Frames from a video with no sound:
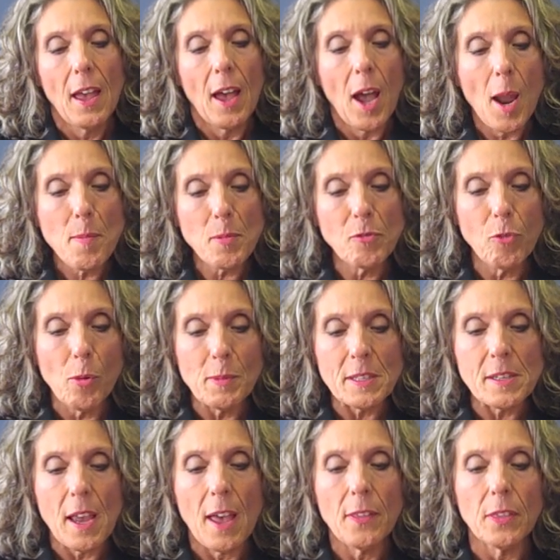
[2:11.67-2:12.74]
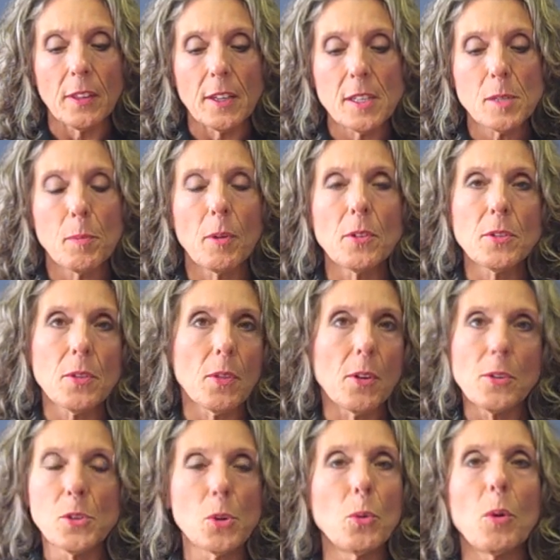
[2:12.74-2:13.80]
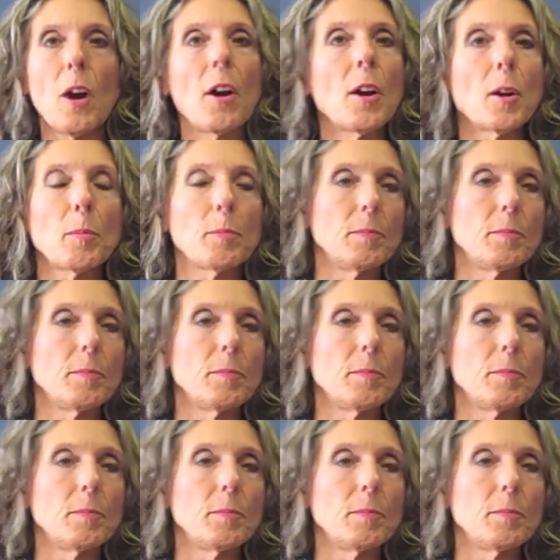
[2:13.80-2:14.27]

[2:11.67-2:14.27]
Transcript: high performance athletes, both those who are